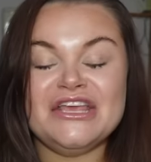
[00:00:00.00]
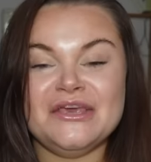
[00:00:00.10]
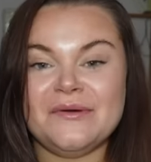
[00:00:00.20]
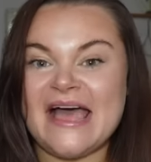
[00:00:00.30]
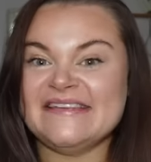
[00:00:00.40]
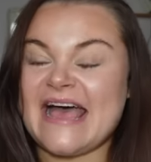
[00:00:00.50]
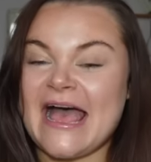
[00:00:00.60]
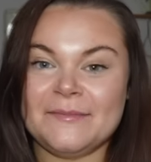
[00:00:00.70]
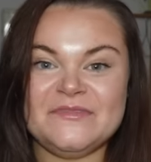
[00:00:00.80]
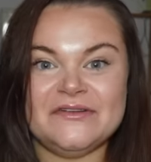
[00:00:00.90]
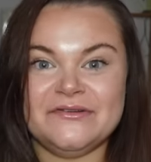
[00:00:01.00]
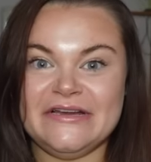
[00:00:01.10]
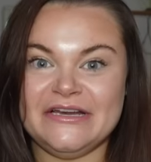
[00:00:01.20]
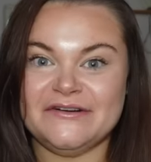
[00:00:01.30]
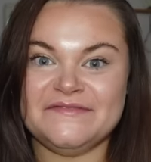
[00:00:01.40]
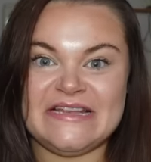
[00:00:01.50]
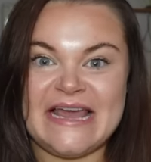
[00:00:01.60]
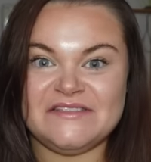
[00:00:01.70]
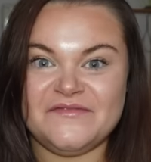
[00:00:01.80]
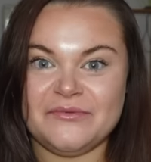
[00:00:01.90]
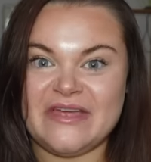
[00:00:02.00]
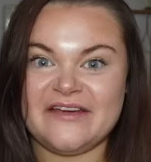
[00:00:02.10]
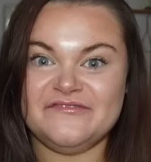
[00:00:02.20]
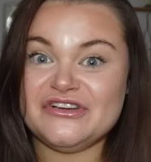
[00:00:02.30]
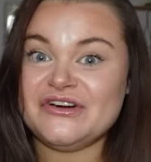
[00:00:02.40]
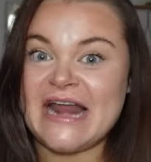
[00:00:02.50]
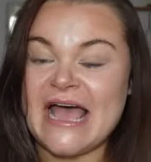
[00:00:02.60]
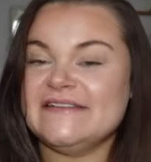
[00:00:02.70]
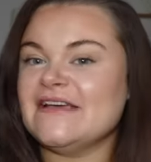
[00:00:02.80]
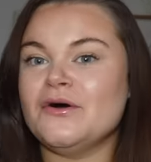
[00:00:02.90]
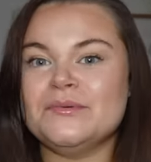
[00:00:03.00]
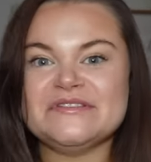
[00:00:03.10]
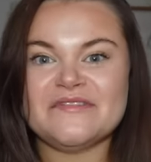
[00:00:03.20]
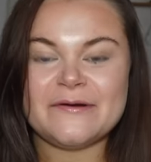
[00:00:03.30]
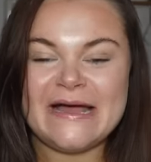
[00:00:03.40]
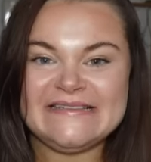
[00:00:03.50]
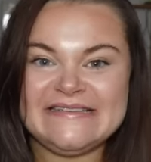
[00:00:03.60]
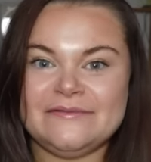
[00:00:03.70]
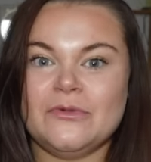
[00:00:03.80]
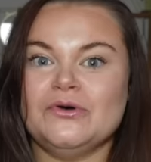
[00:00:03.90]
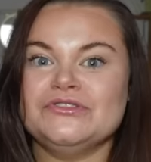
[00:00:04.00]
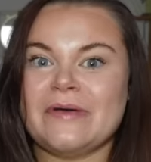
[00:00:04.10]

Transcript: You guys absolutely loved the last few that I've done and you're always requesting more.